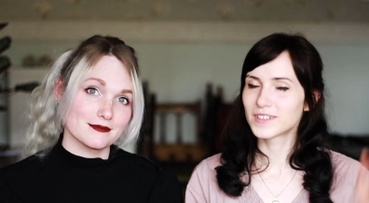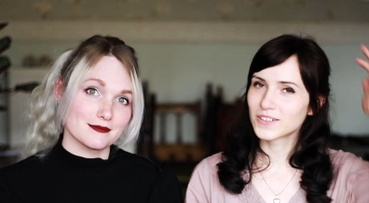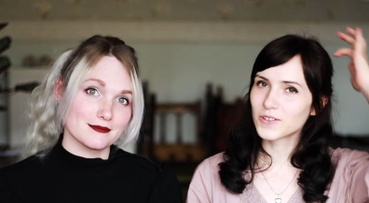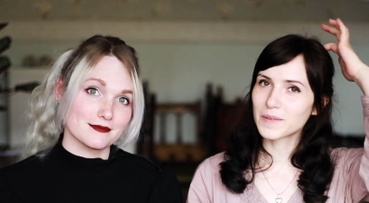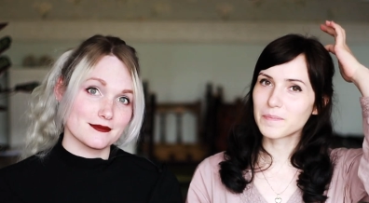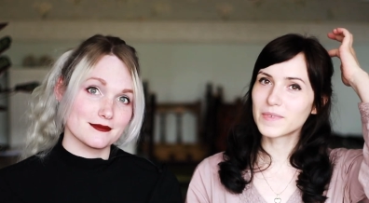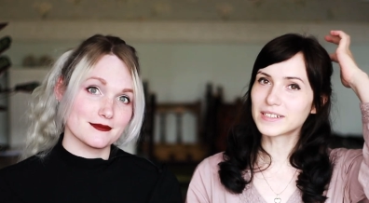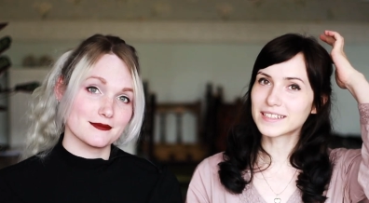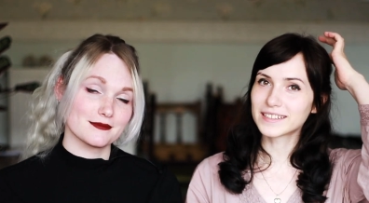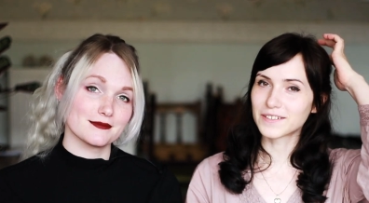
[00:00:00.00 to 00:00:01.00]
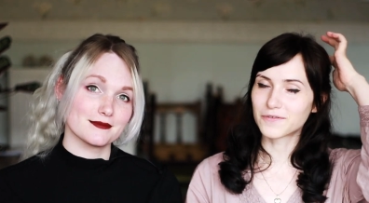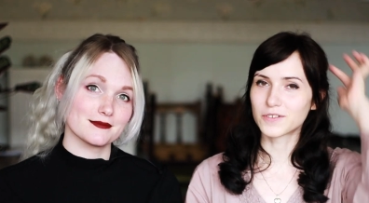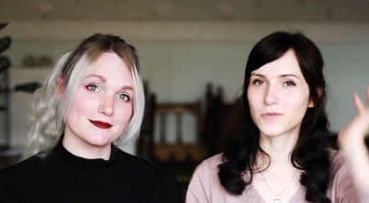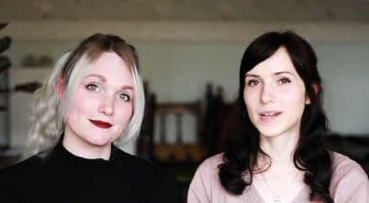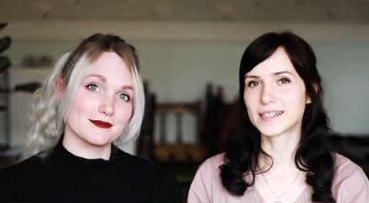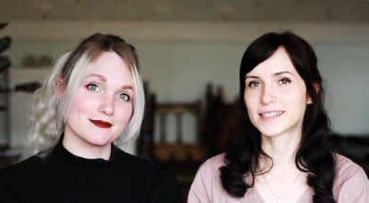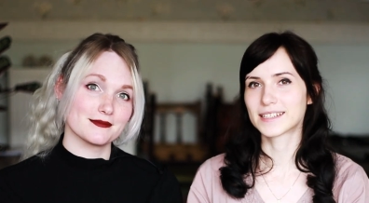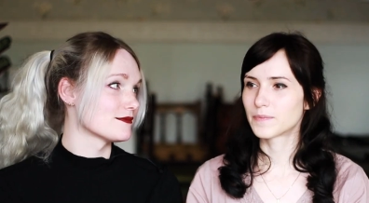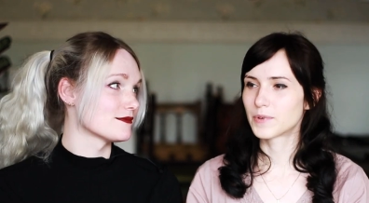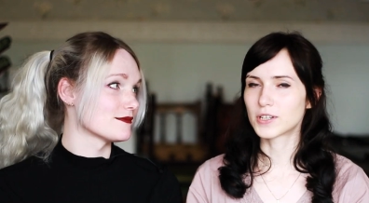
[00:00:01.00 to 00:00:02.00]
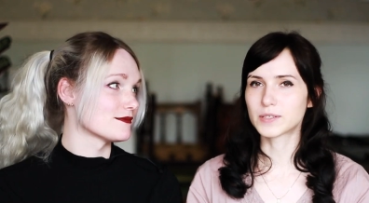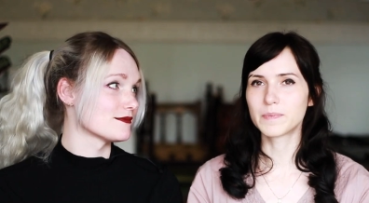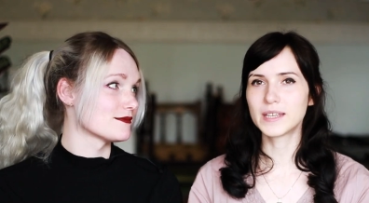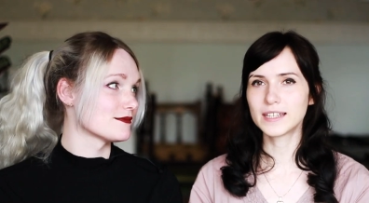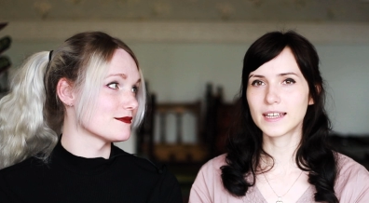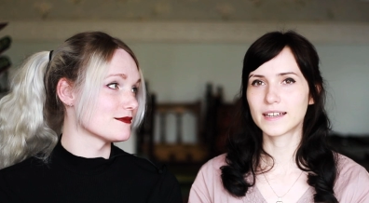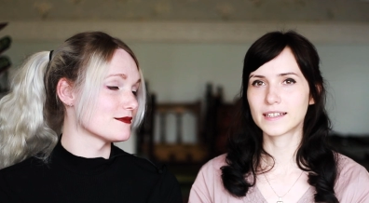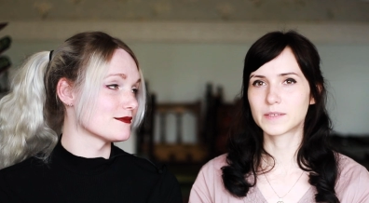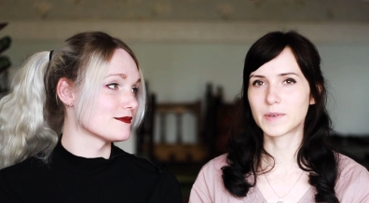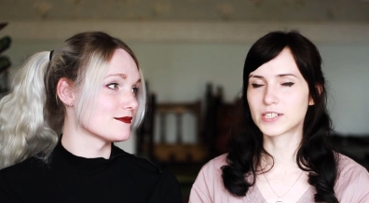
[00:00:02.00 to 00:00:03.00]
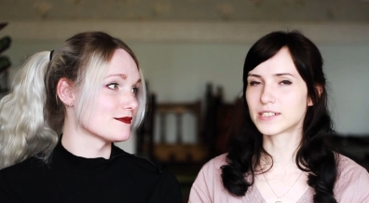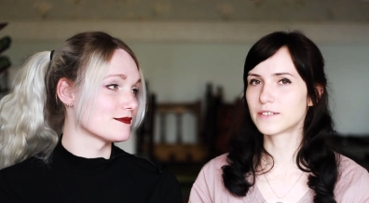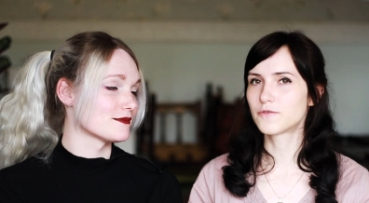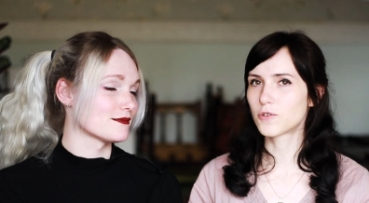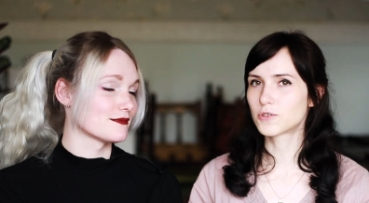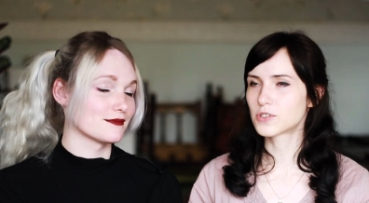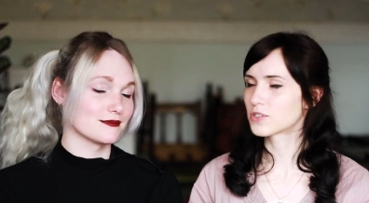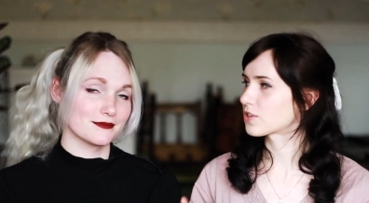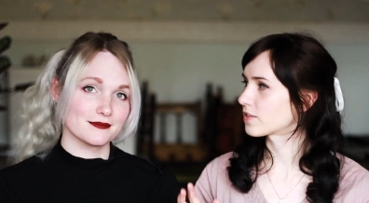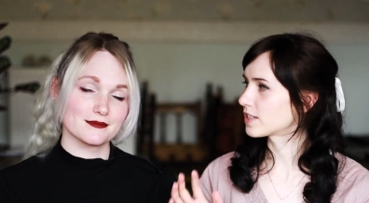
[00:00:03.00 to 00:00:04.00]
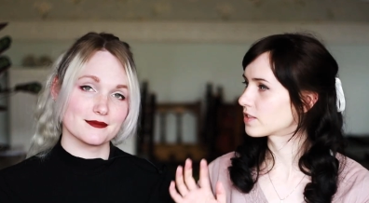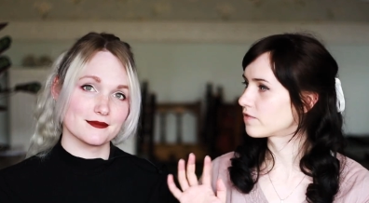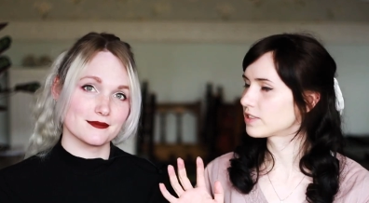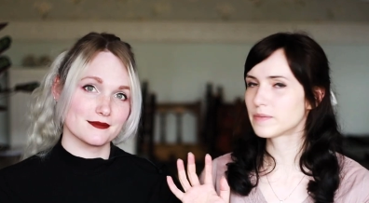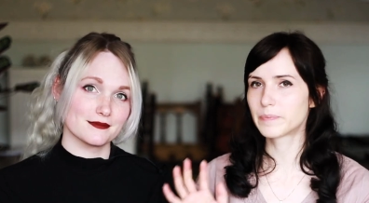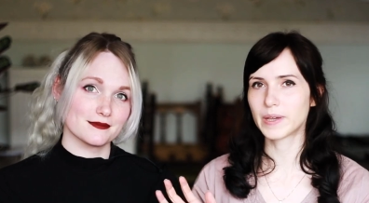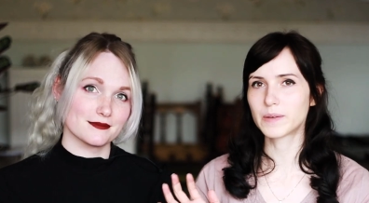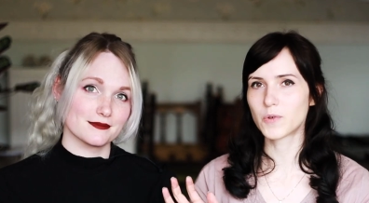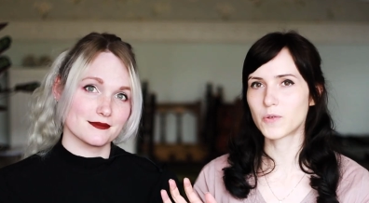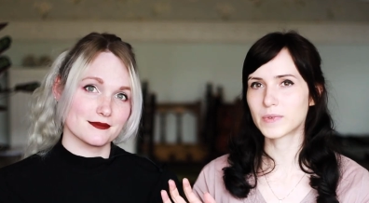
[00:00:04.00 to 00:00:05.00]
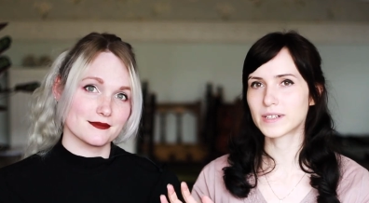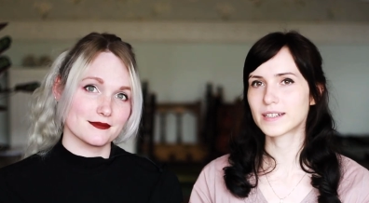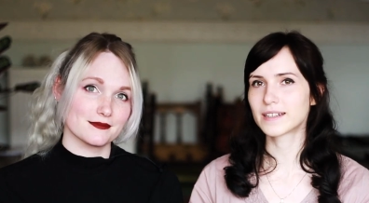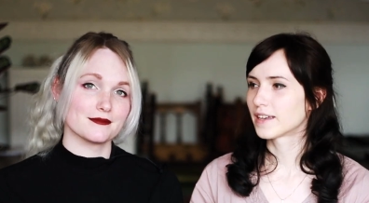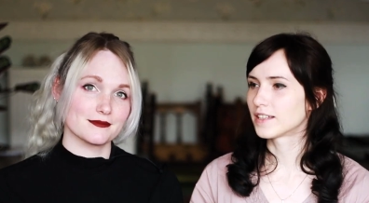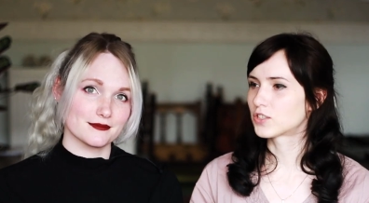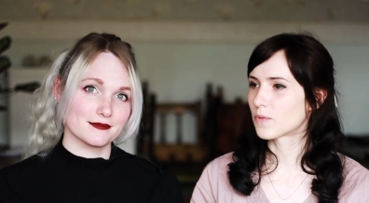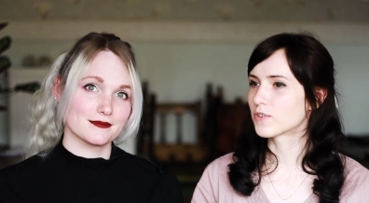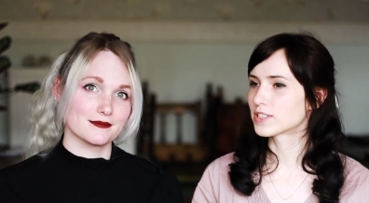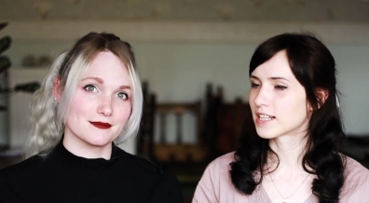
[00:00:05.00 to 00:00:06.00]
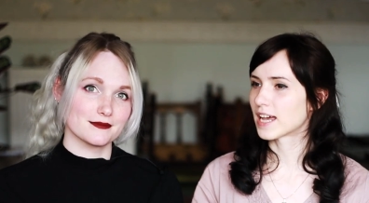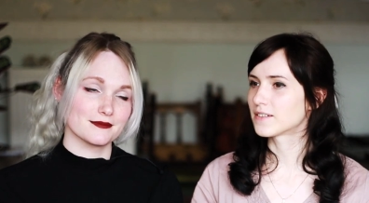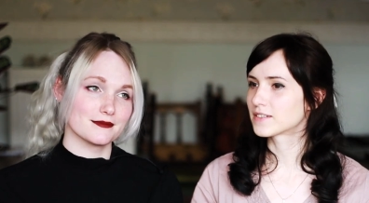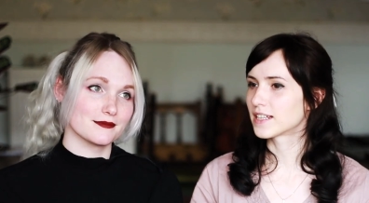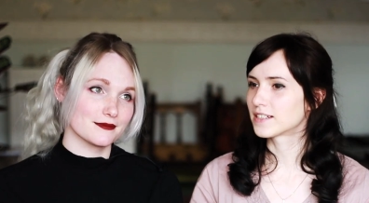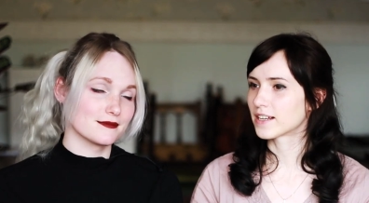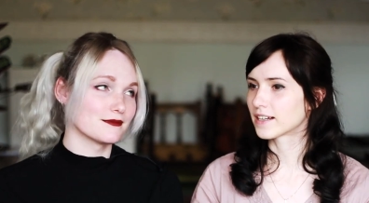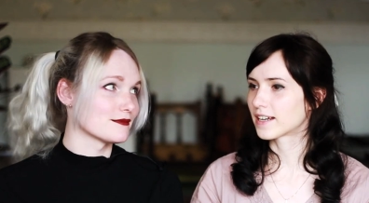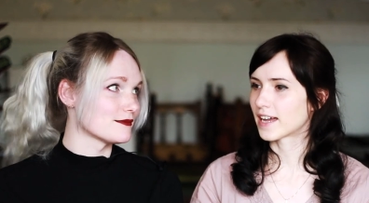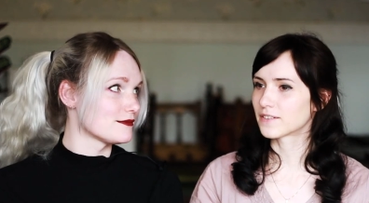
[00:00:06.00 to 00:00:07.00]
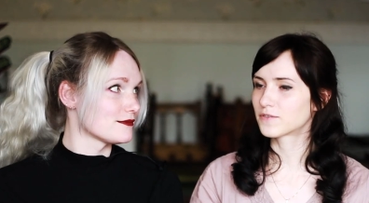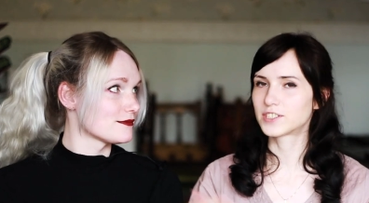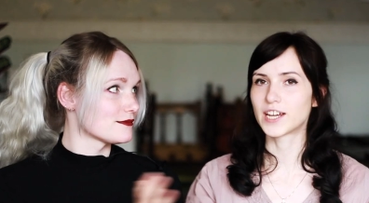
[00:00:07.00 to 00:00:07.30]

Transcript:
Speaker 1: look a million different ways because media especially focuses on this really big moment in someone's lives that kind of